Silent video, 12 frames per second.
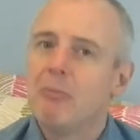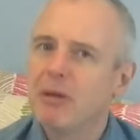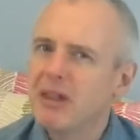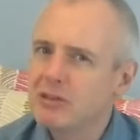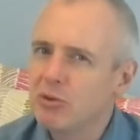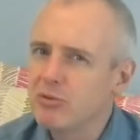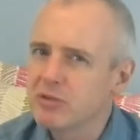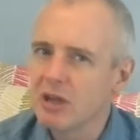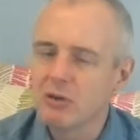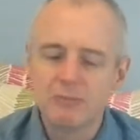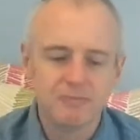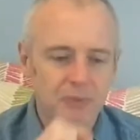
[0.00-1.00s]
But there's
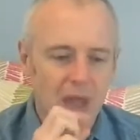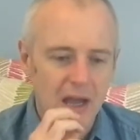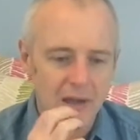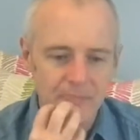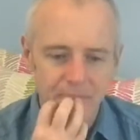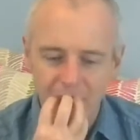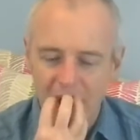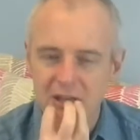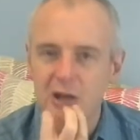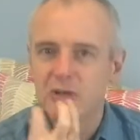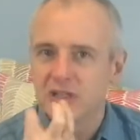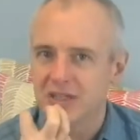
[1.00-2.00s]
also, I
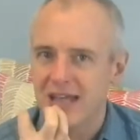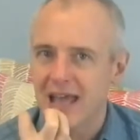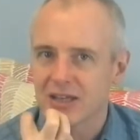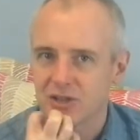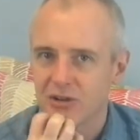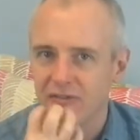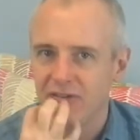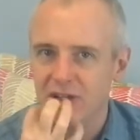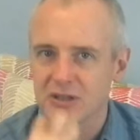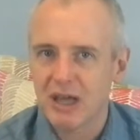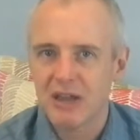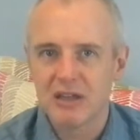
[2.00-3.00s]
noticed texture. It
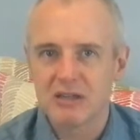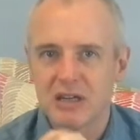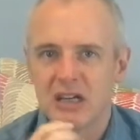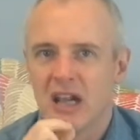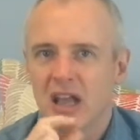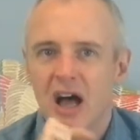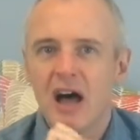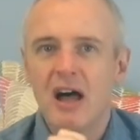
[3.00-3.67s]
feels like there's a